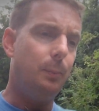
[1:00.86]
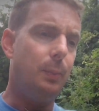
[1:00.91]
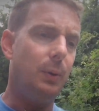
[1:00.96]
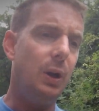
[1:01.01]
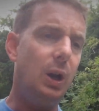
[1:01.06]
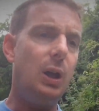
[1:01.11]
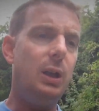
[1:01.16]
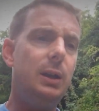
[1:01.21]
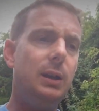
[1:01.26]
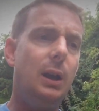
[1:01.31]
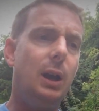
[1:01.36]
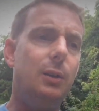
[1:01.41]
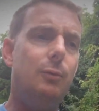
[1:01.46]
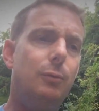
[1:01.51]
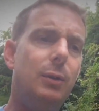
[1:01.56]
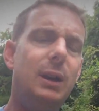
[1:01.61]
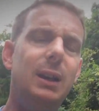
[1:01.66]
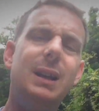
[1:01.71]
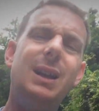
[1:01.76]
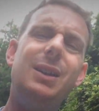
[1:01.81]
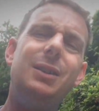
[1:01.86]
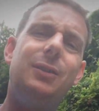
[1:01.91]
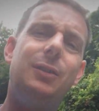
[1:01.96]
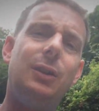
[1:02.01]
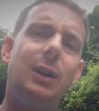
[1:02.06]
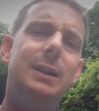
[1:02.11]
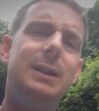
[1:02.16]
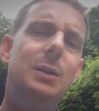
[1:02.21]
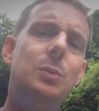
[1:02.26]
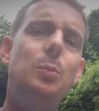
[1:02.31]
But I, I realised
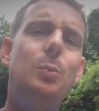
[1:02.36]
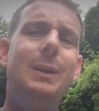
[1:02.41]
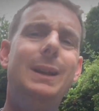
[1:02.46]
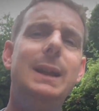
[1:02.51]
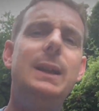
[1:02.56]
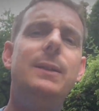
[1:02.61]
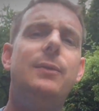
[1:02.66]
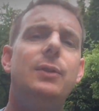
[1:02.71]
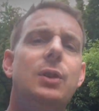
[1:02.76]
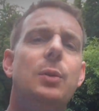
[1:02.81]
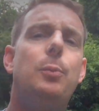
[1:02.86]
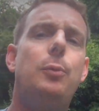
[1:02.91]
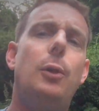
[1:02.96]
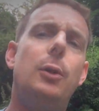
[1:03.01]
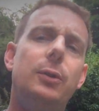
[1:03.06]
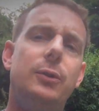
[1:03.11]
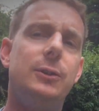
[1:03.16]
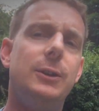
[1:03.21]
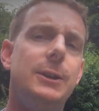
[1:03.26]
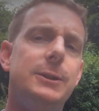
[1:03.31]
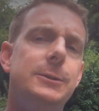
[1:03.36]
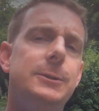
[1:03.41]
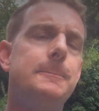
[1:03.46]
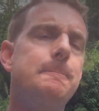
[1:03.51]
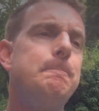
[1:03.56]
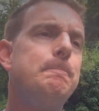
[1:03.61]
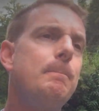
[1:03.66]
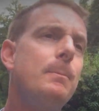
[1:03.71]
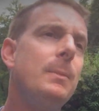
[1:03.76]
that I didn't believe in the process.